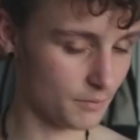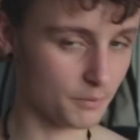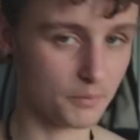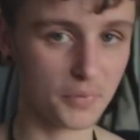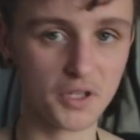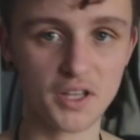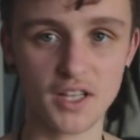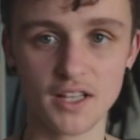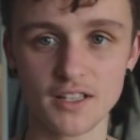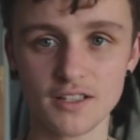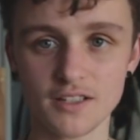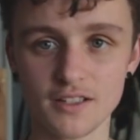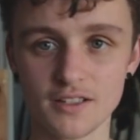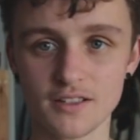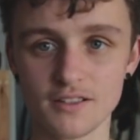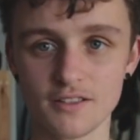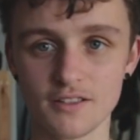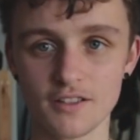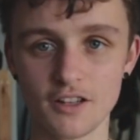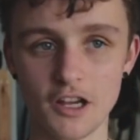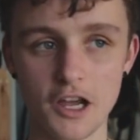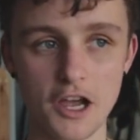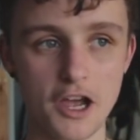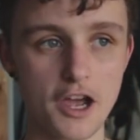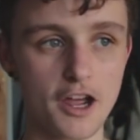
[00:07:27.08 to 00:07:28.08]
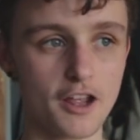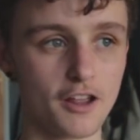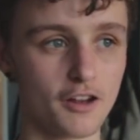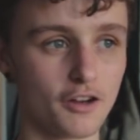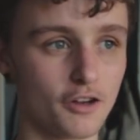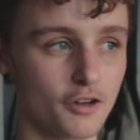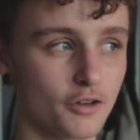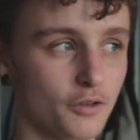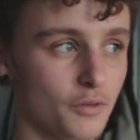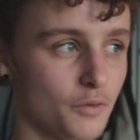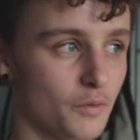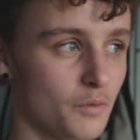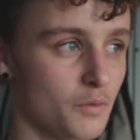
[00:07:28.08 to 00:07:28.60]
But that's, I don't
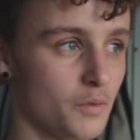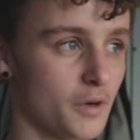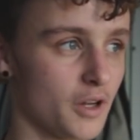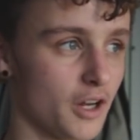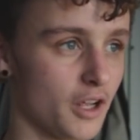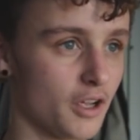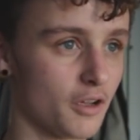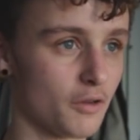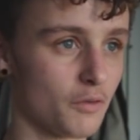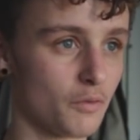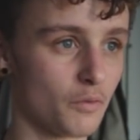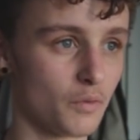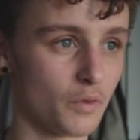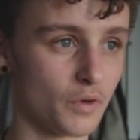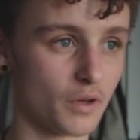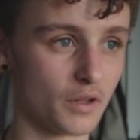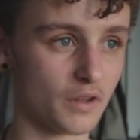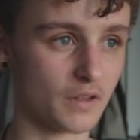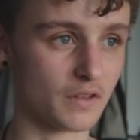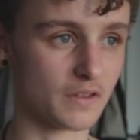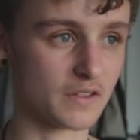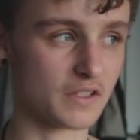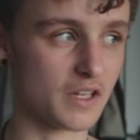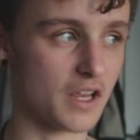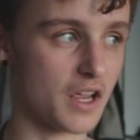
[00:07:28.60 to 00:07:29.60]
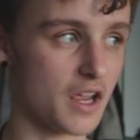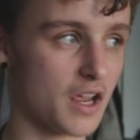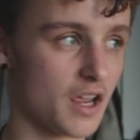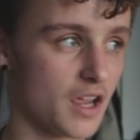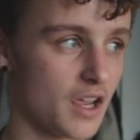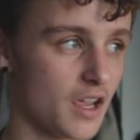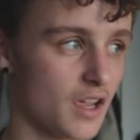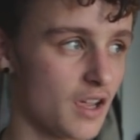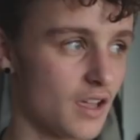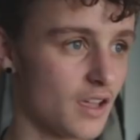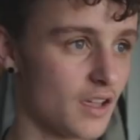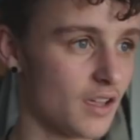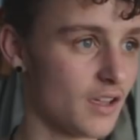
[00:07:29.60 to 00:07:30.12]
know what I wanted to say,
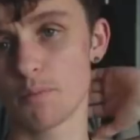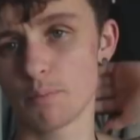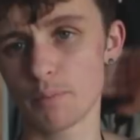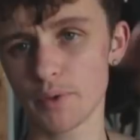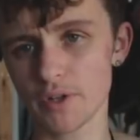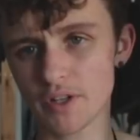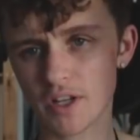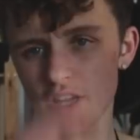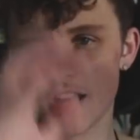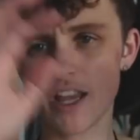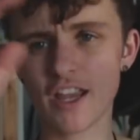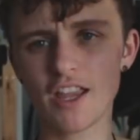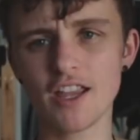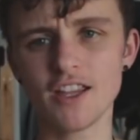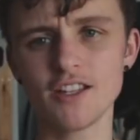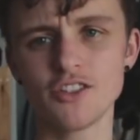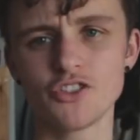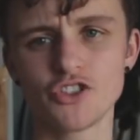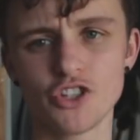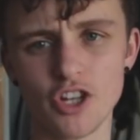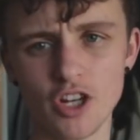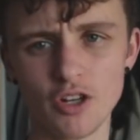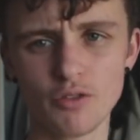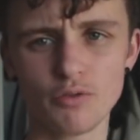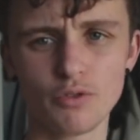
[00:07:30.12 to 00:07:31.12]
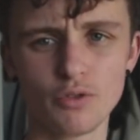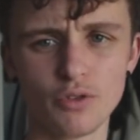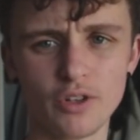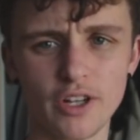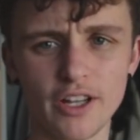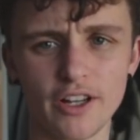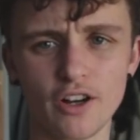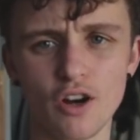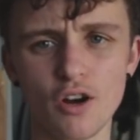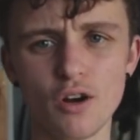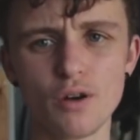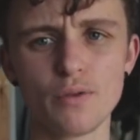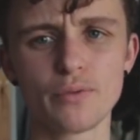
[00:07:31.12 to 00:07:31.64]
but in general,
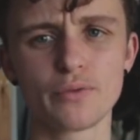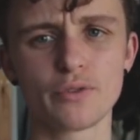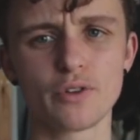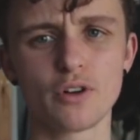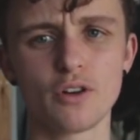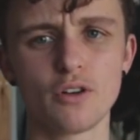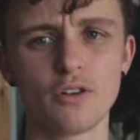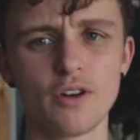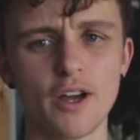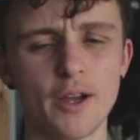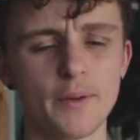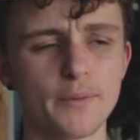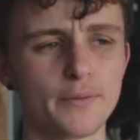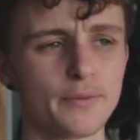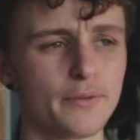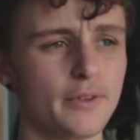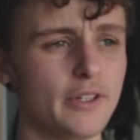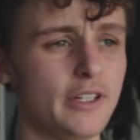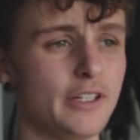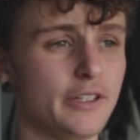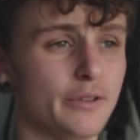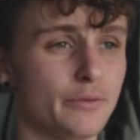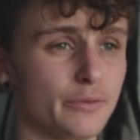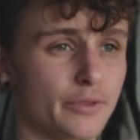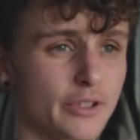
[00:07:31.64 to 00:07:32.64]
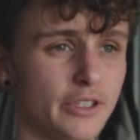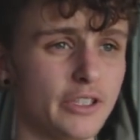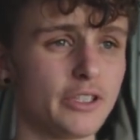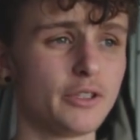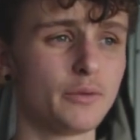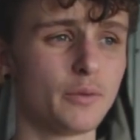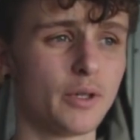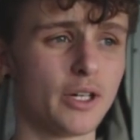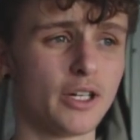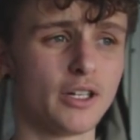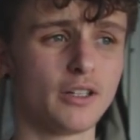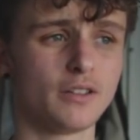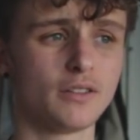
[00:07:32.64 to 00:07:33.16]
like, overall, I'm feeling really
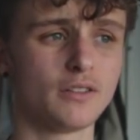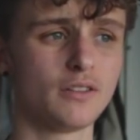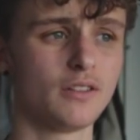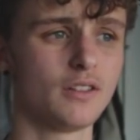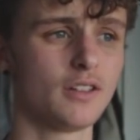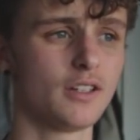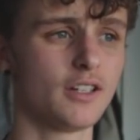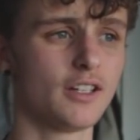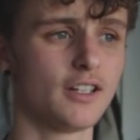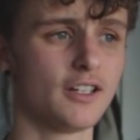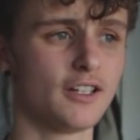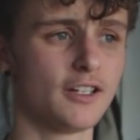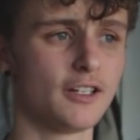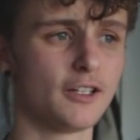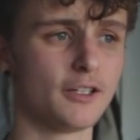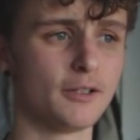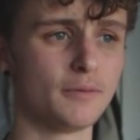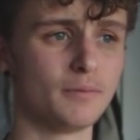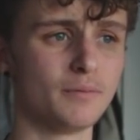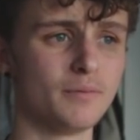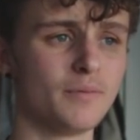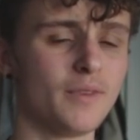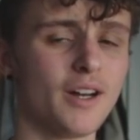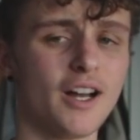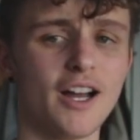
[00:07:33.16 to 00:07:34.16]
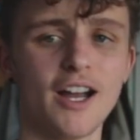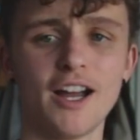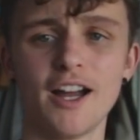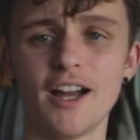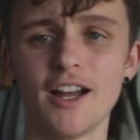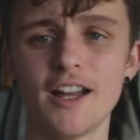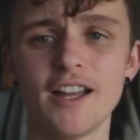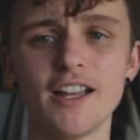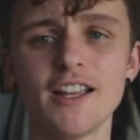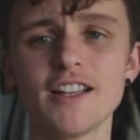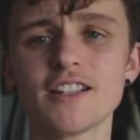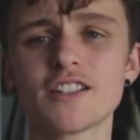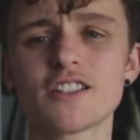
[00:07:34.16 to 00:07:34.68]
well.
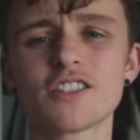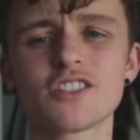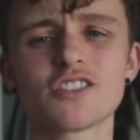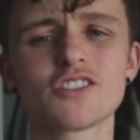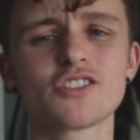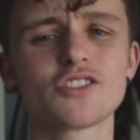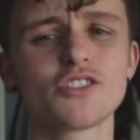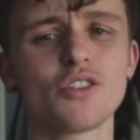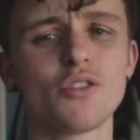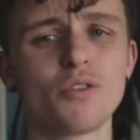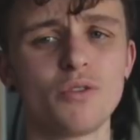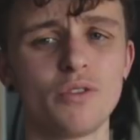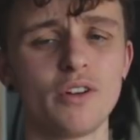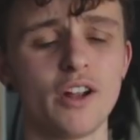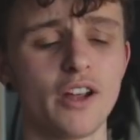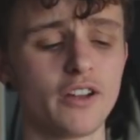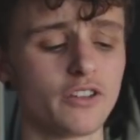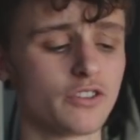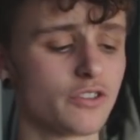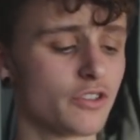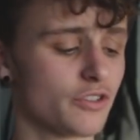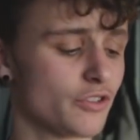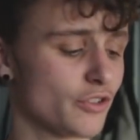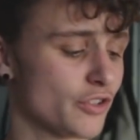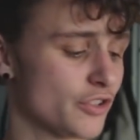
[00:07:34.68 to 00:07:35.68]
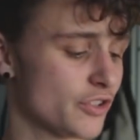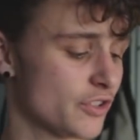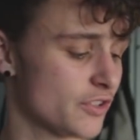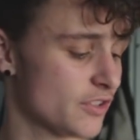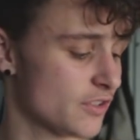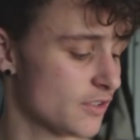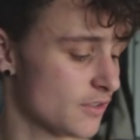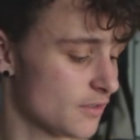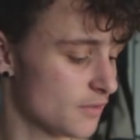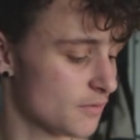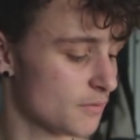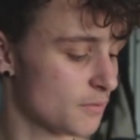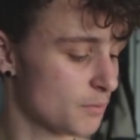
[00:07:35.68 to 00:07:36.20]
It's so nice to just
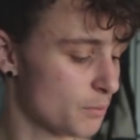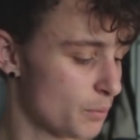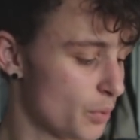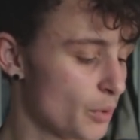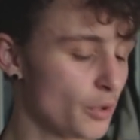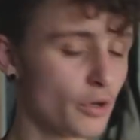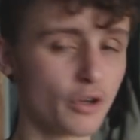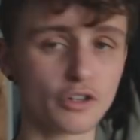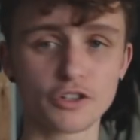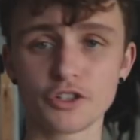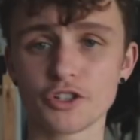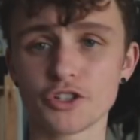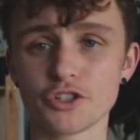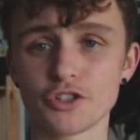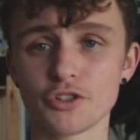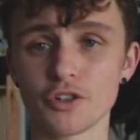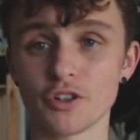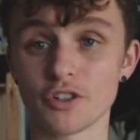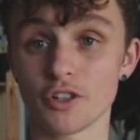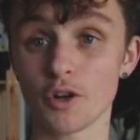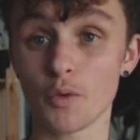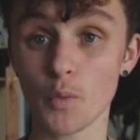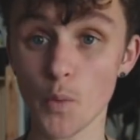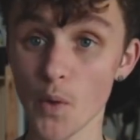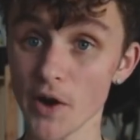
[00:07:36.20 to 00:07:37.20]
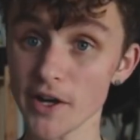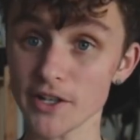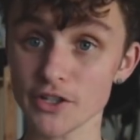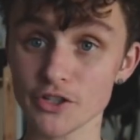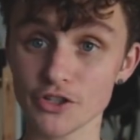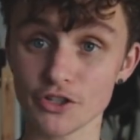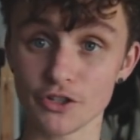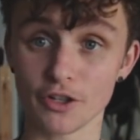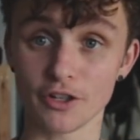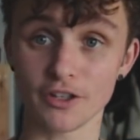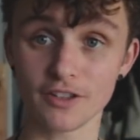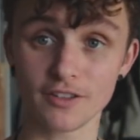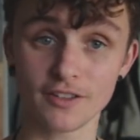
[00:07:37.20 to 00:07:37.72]
put on a shirt, a white
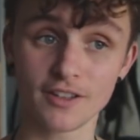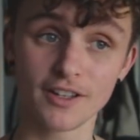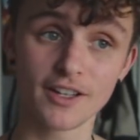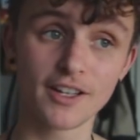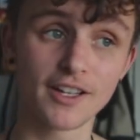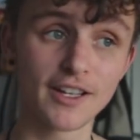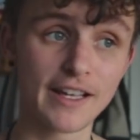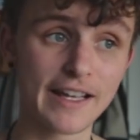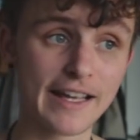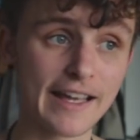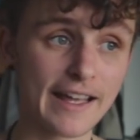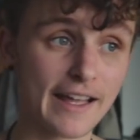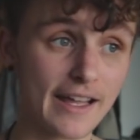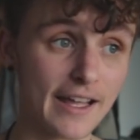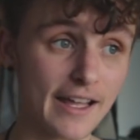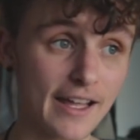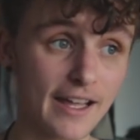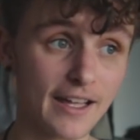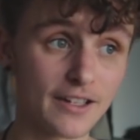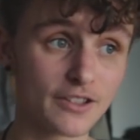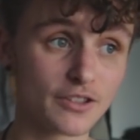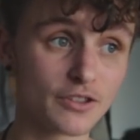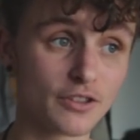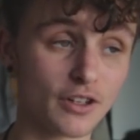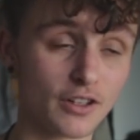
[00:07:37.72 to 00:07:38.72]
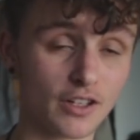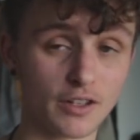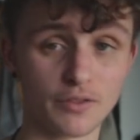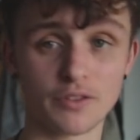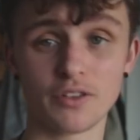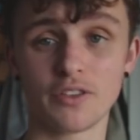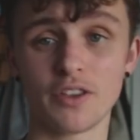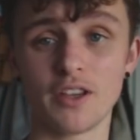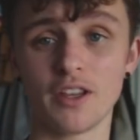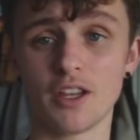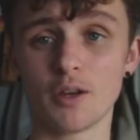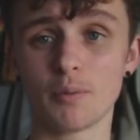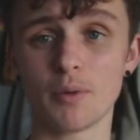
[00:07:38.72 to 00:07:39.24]
shirt, and to not have to
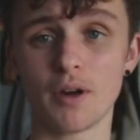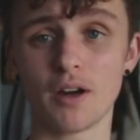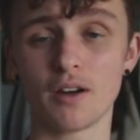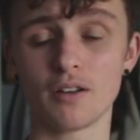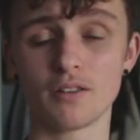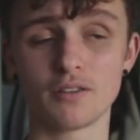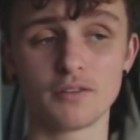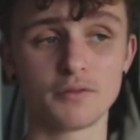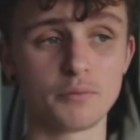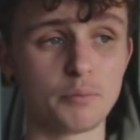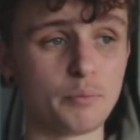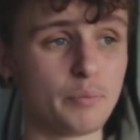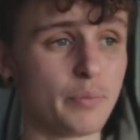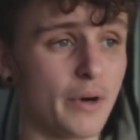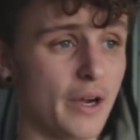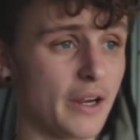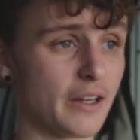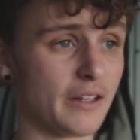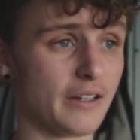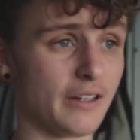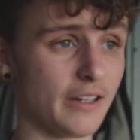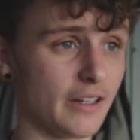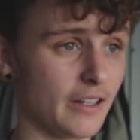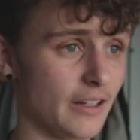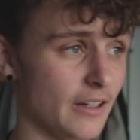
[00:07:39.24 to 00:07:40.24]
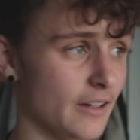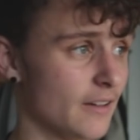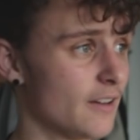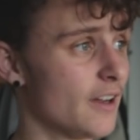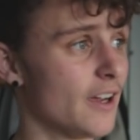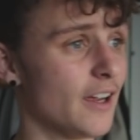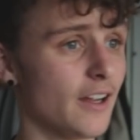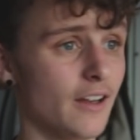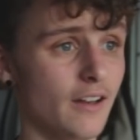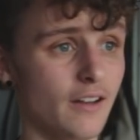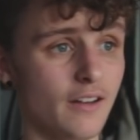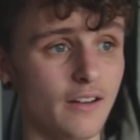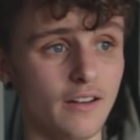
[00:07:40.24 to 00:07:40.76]
think about binding
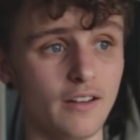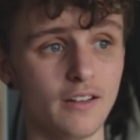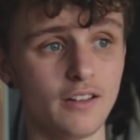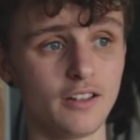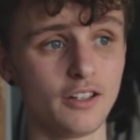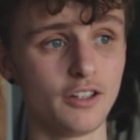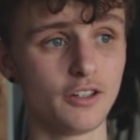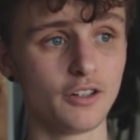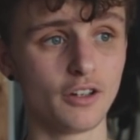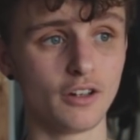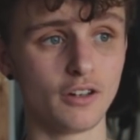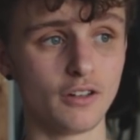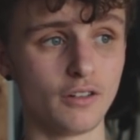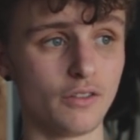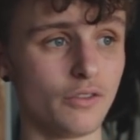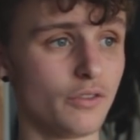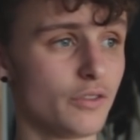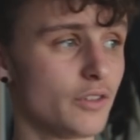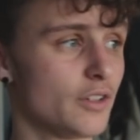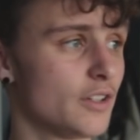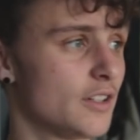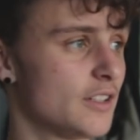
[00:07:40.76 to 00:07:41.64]
and, you know,